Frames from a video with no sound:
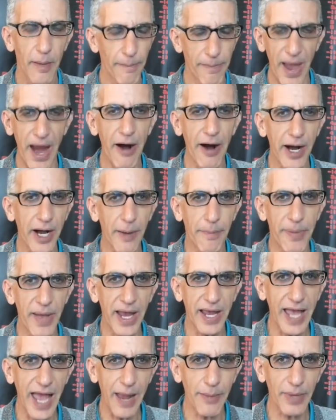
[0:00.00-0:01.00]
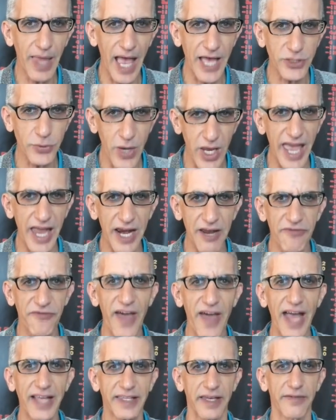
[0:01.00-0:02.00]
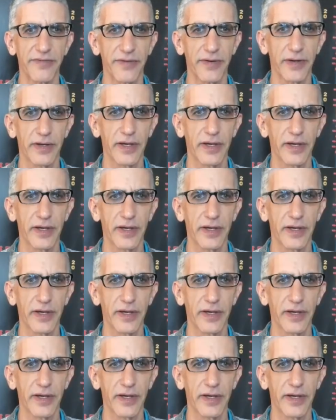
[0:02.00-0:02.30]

Barrett in a big game last week, ineffective,